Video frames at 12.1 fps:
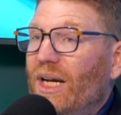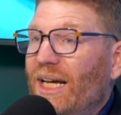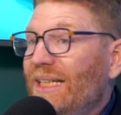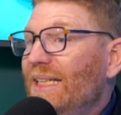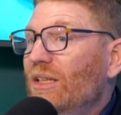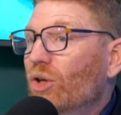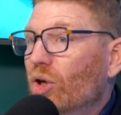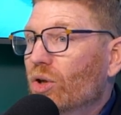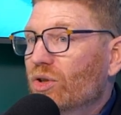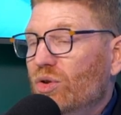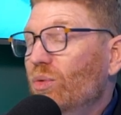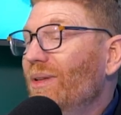I need her
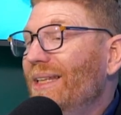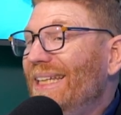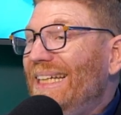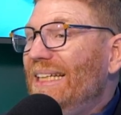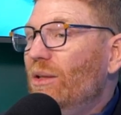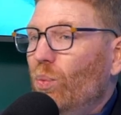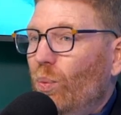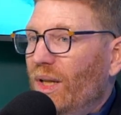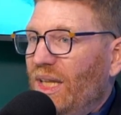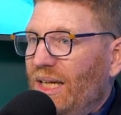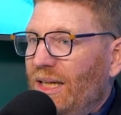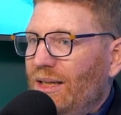to lead
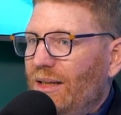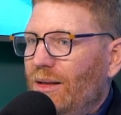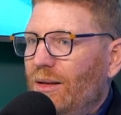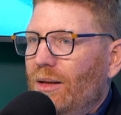within,